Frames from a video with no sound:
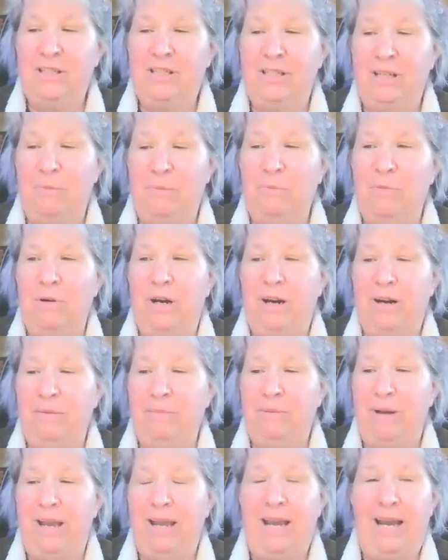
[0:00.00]
somewhere
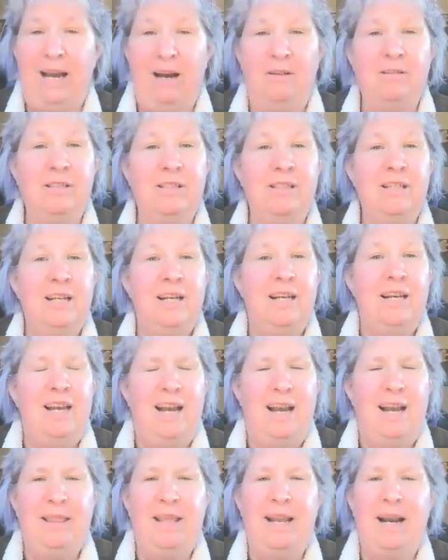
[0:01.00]
in my house
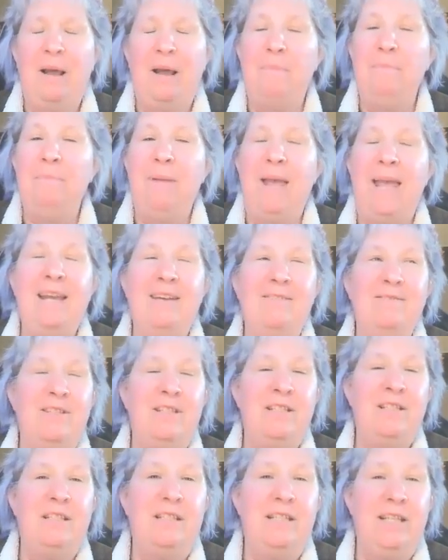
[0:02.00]
that I may have
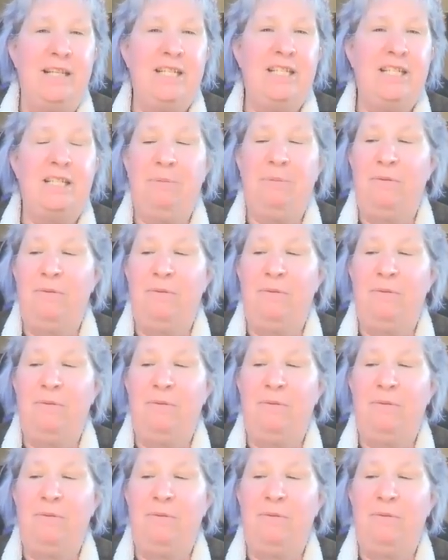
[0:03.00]
ditched